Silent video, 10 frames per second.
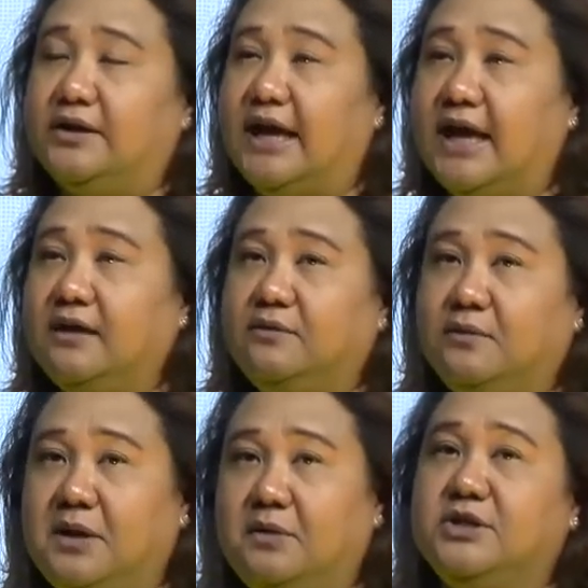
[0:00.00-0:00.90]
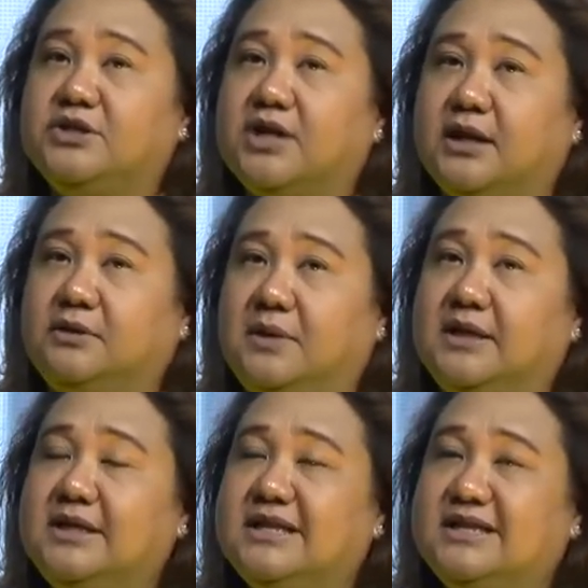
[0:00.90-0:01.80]
On the eighth week, we
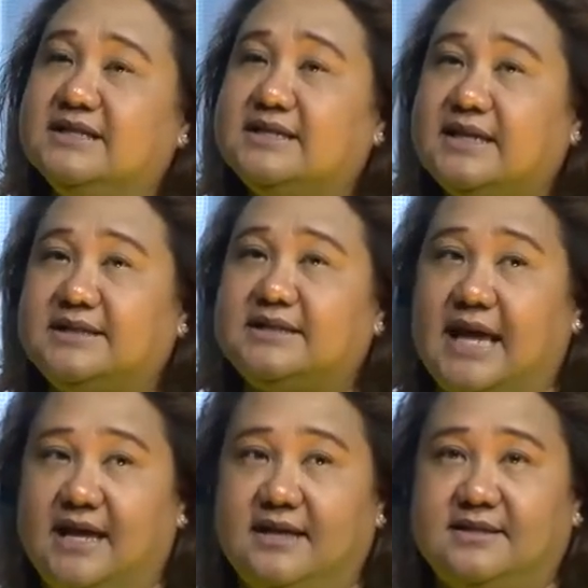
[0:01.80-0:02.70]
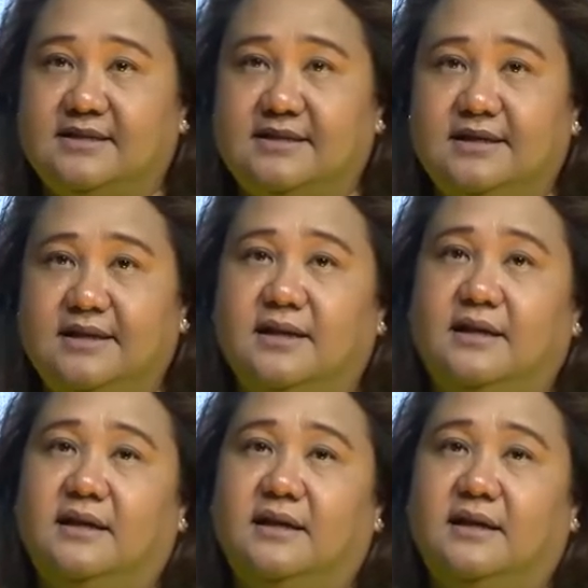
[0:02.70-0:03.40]
shot. We did it in 6 days.